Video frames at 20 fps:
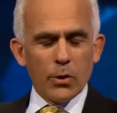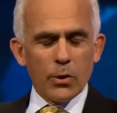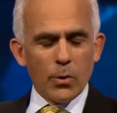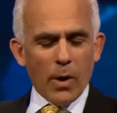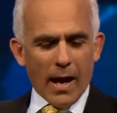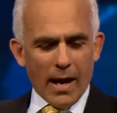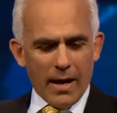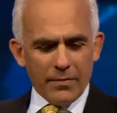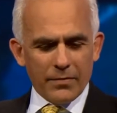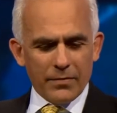You
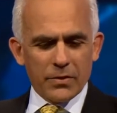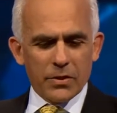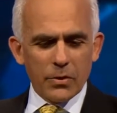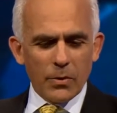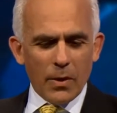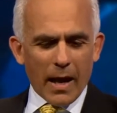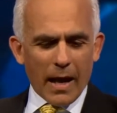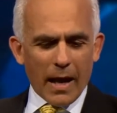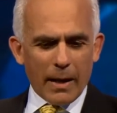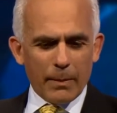have
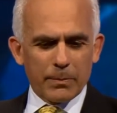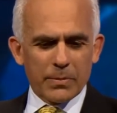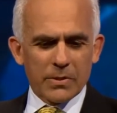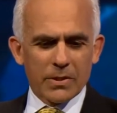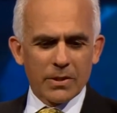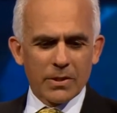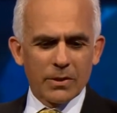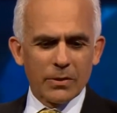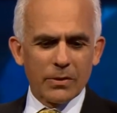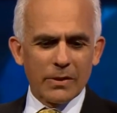to
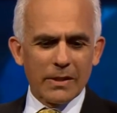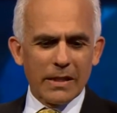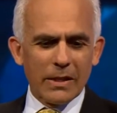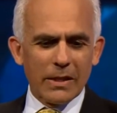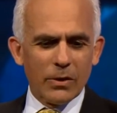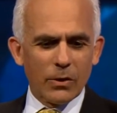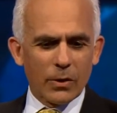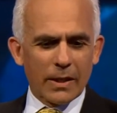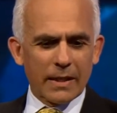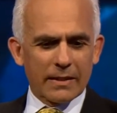absolutely
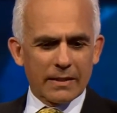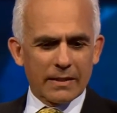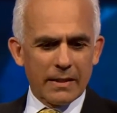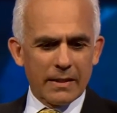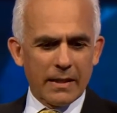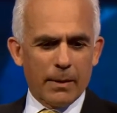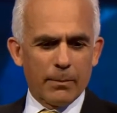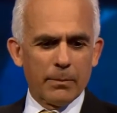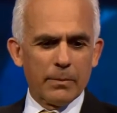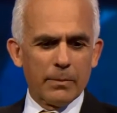look at the
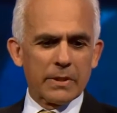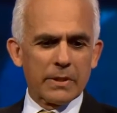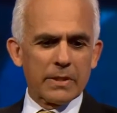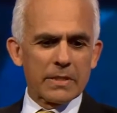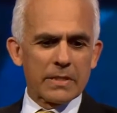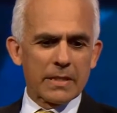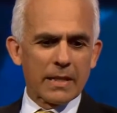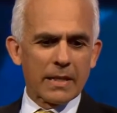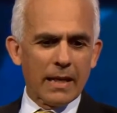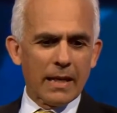
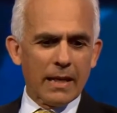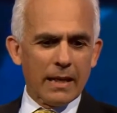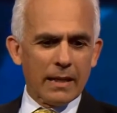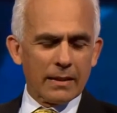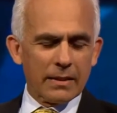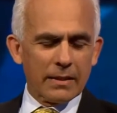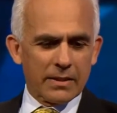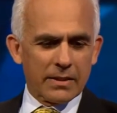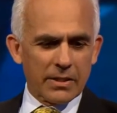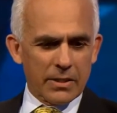numbers
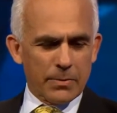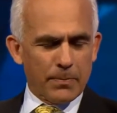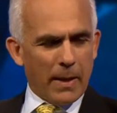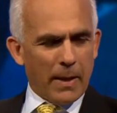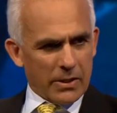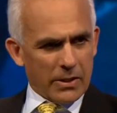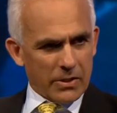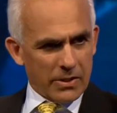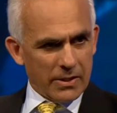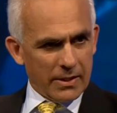
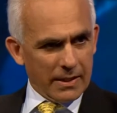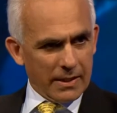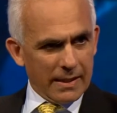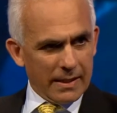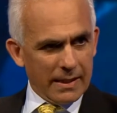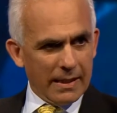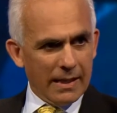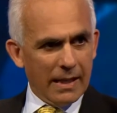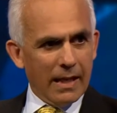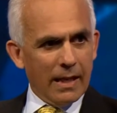
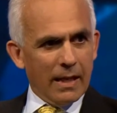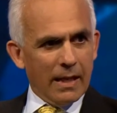dispassionately.